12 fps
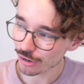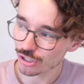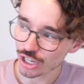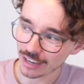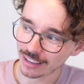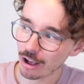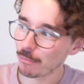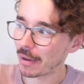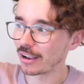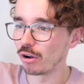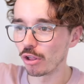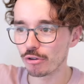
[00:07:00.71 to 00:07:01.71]
check out
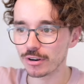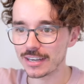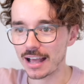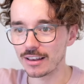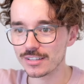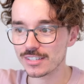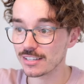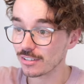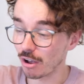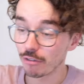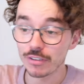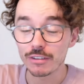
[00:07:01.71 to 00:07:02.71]
my other analysis
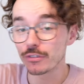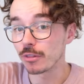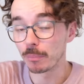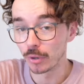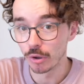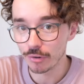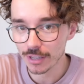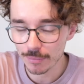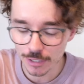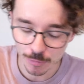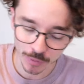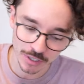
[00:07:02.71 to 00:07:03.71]
of even the blurry
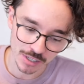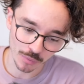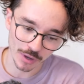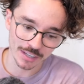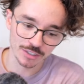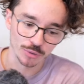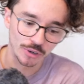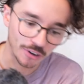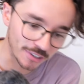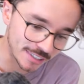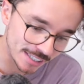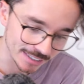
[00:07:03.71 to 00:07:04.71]
image because I went into a
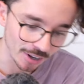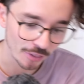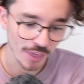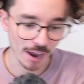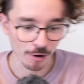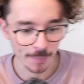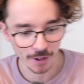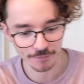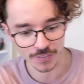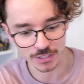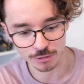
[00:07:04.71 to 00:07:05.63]
lot of detail there about these